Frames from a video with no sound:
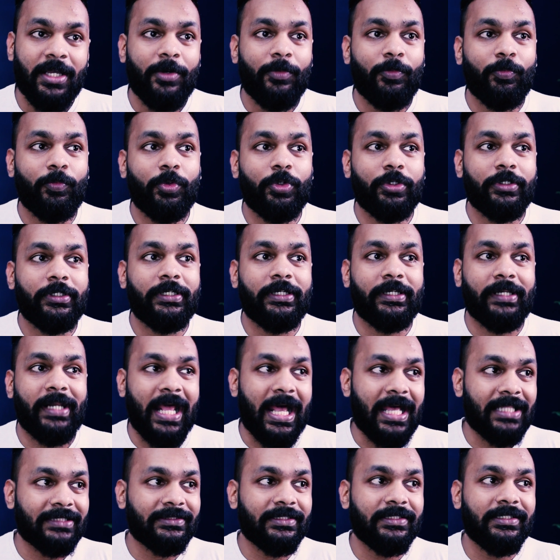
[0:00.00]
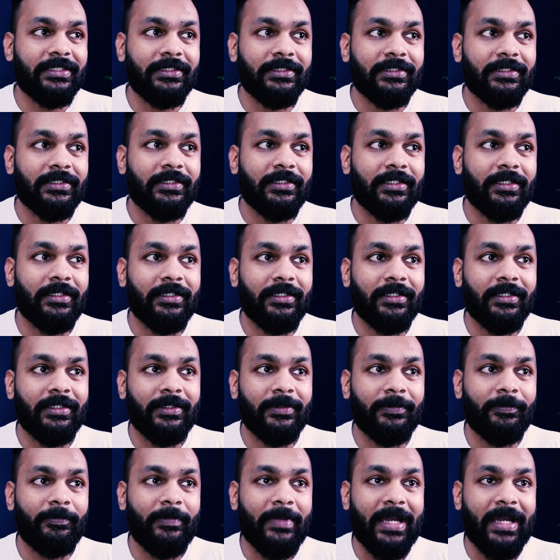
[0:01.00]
would rather,